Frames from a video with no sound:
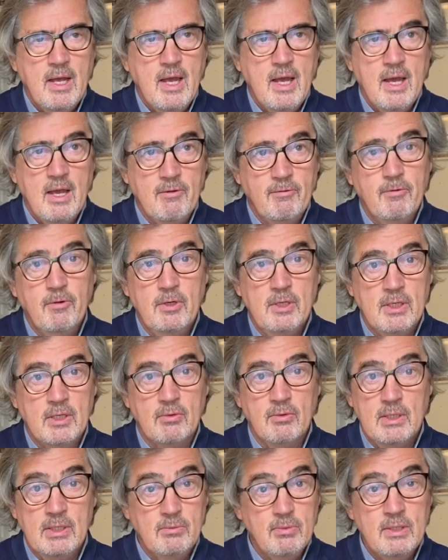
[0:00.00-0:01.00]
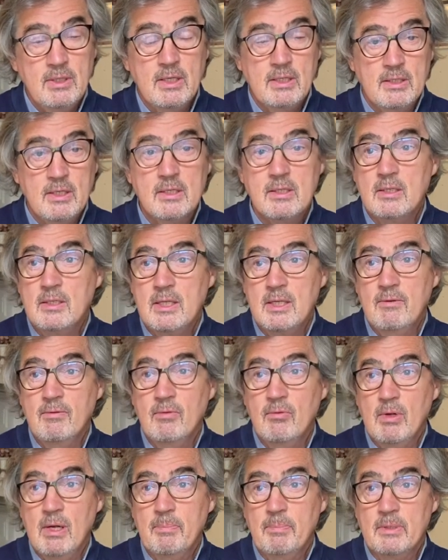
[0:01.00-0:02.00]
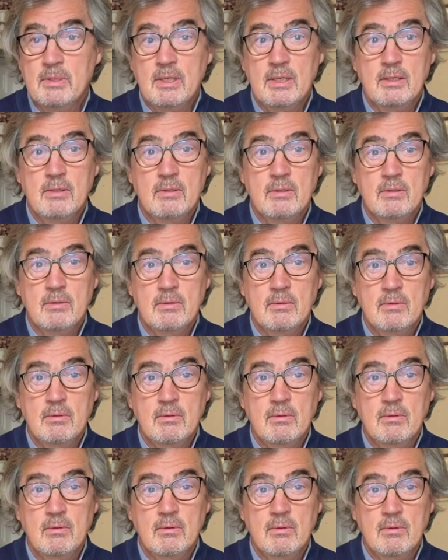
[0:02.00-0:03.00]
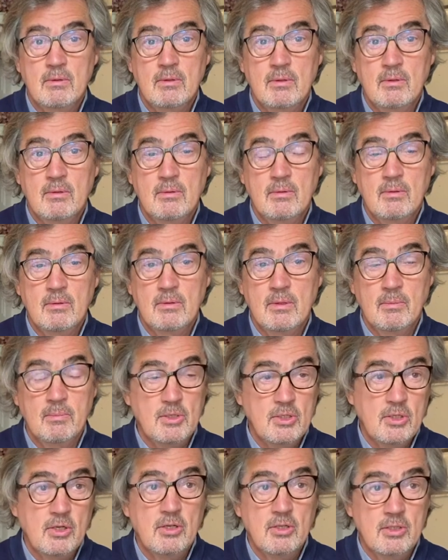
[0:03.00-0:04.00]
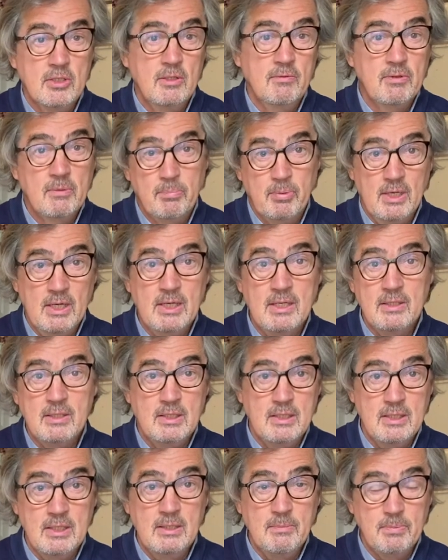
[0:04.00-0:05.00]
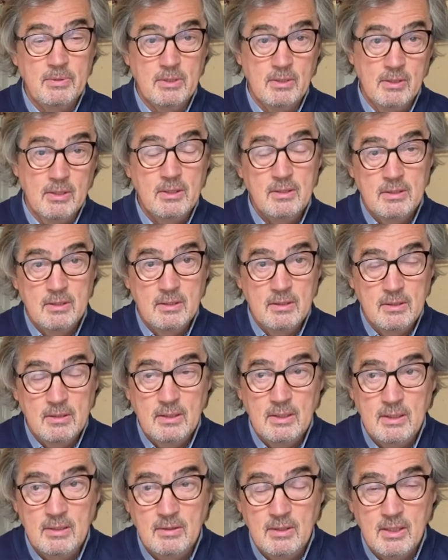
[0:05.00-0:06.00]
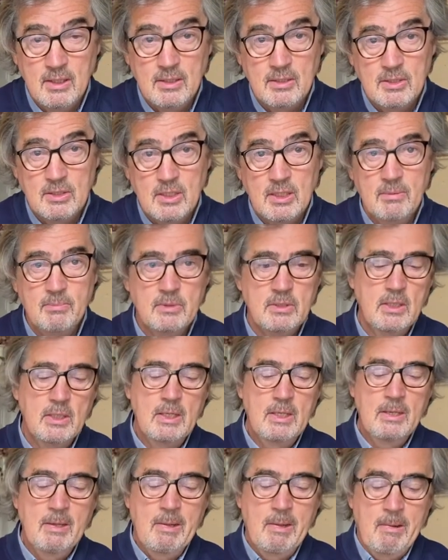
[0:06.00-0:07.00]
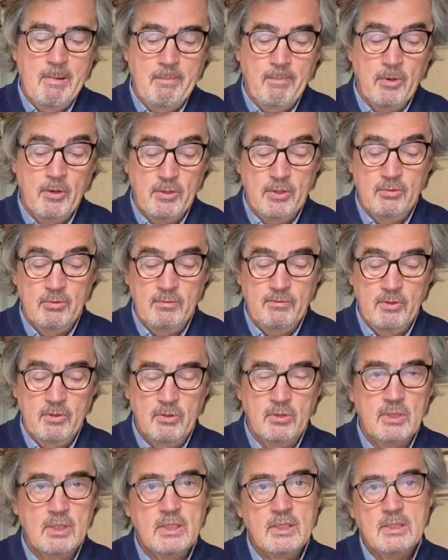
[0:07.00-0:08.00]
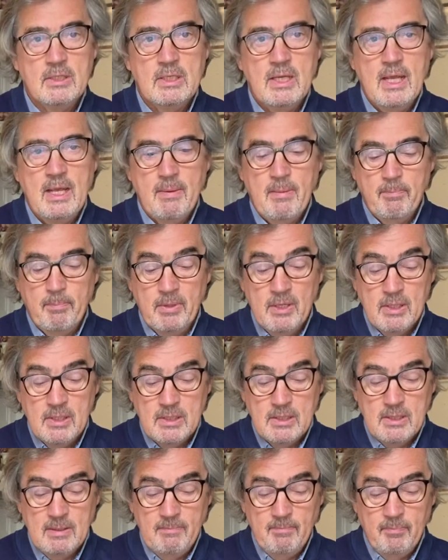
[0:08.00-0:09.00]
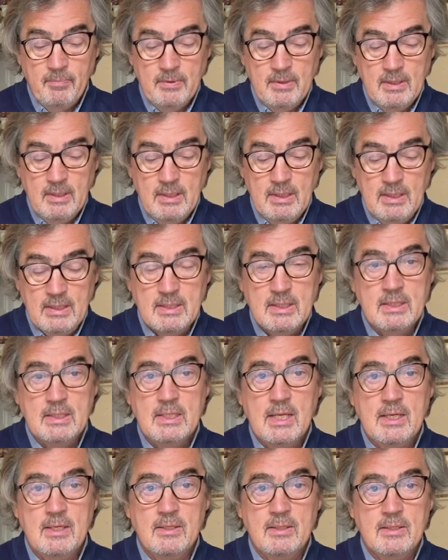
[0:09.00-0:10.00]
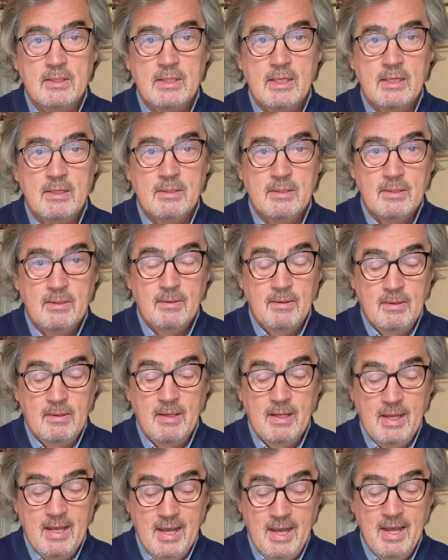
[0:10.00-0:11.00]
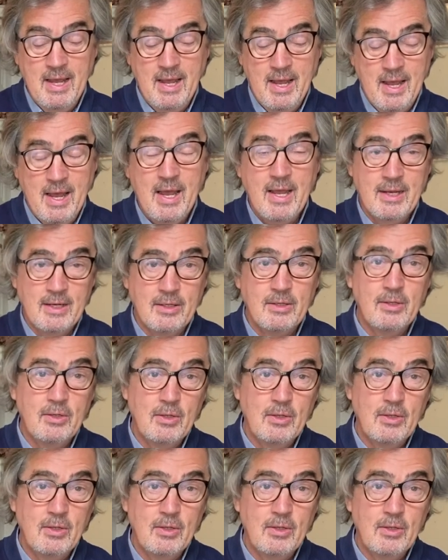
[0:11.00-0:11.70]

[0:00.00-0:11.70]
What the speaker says: I fully agreed with. It doesn't even represent the majority of the praise he heaps on it in the Irish Times, or the reviewer does, but it's the sentence that I